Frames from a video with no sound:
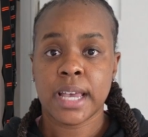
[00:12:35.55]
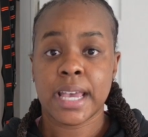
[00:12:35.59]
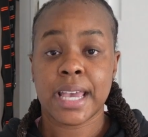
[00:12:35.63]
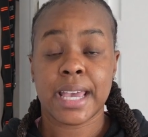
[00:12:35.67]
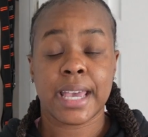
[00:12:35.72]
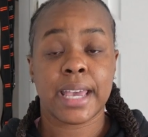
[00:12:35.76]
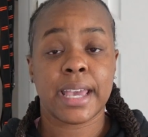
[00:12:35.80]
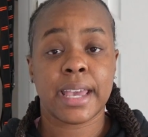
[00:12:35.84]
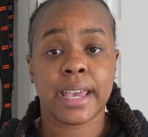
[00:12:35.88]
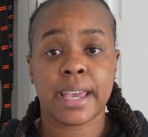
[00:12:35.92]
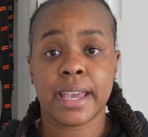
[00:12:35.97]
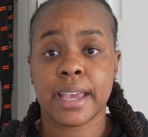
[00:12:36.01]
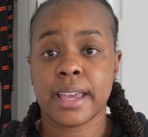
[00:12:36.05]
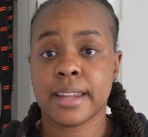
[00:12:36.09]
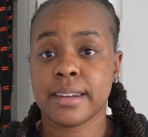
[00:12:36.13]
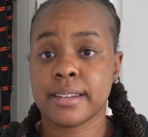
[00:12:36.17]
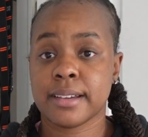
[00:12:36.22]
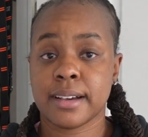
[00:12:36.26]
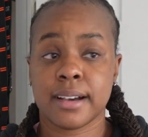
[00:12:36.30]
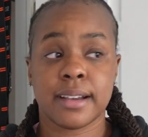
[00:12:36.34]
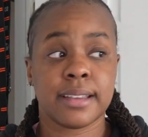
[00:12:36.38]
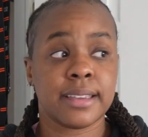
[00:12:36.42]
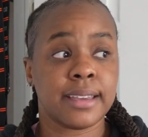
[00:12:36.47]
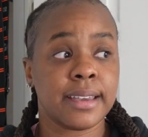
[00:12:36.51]
And
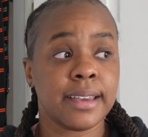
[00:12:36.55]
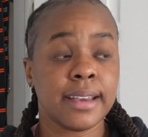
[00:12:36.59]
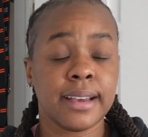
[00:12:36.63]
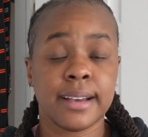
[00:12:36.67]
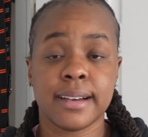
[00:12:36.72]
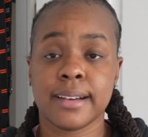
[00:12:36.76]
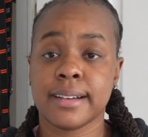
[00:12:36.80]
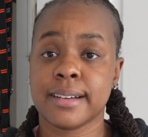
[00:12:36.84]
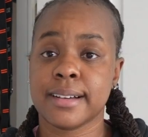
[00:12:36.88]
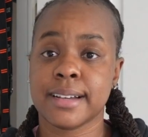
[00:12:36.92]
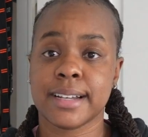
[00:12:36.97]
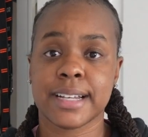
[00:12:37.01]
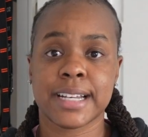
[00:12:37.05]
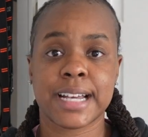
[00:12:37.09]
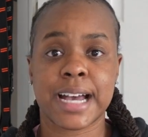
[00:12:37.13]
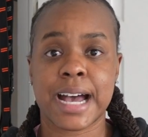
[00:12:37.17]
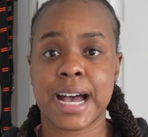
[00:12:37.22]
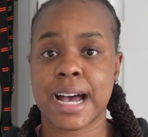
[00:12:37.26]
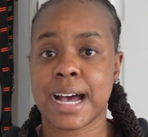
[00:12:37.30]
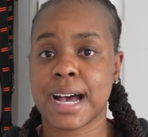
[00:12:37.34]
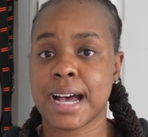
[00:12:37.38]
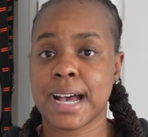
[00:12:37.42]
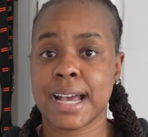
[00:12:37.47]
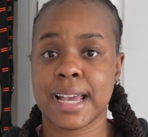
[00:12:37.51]
yeah,
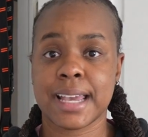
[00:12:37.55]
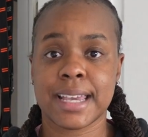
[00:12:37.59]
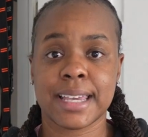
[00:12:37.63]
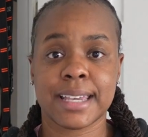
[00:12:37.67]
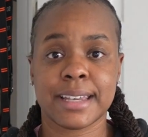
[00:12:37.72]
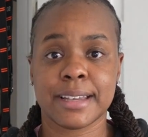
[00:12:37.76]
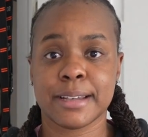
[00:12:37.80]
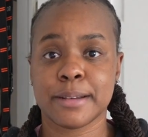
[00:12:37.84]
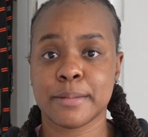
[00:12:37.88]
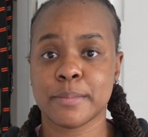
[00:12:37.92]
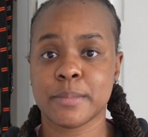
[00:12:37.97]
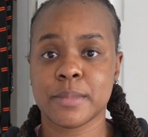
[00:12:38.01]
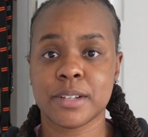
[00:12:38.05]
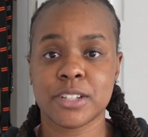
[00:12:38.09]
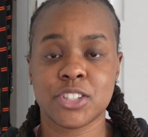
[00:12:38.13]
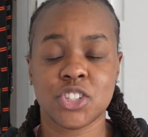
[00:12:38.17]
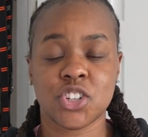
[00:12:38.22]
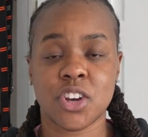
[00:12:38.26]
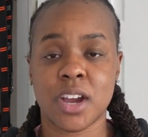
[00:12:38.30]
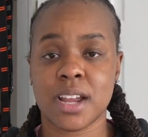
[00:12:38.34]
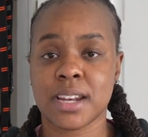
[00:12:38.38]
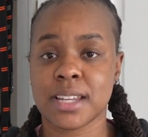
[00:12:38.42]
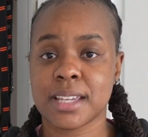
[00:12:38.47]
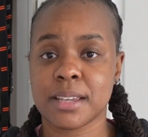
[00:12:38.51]
I am
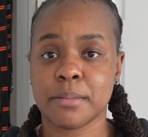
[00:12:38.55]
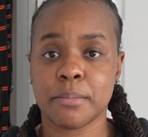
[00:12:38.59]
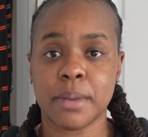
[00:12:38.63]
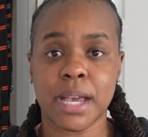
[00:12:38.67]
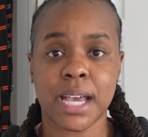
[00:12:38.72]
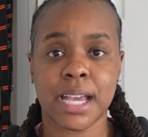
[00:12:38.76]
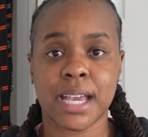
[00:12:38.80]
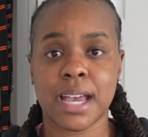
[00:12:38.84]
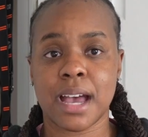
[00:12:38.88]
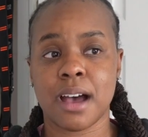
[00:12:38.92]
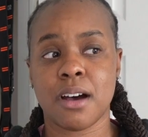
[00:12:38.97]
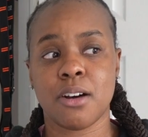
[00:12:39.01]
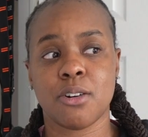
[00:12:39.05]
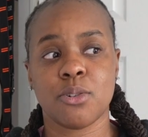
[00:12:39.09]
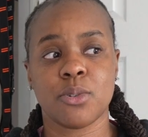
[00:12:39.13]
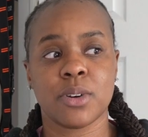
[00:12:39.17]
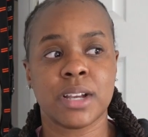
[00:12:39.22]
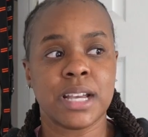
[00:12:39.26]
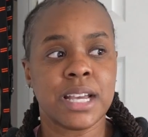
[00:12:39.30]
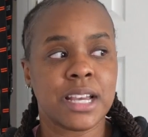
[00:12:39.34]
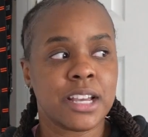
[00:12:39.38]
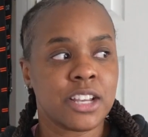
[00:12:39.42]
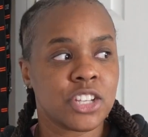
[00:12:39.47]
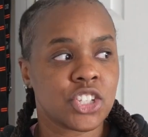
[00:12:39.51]
trying to get back out,
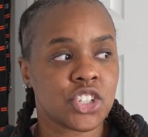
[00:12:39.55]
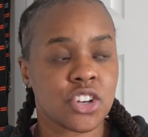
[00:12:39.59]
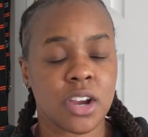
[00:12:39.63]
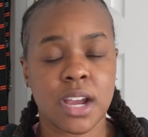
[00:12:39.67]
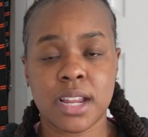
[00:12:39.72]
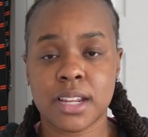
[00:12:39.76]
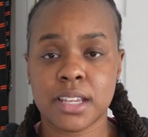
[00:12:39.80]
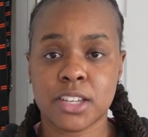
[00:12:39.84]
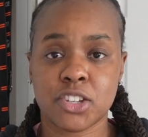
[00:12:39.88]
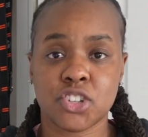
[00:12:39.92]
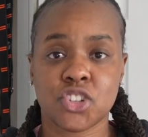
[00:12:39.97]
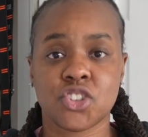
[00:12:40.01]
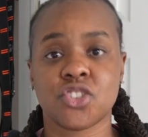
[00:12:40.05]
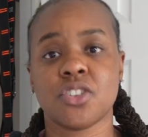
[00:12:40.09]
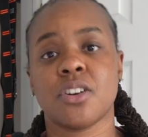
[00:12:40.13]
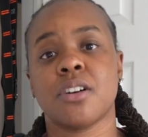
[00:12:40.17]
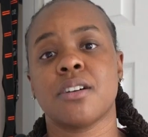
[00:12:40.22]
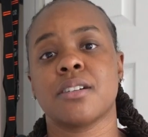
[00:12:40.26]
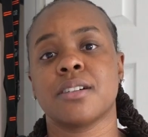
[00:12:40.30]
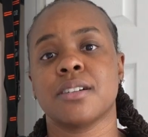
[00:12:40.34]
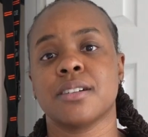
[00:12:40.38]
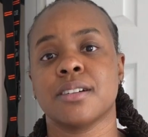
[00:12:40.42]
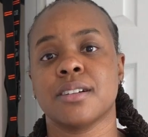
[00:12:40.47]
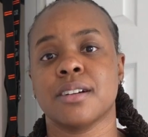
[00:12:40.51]
trying to get
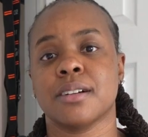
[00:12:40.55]
stronger.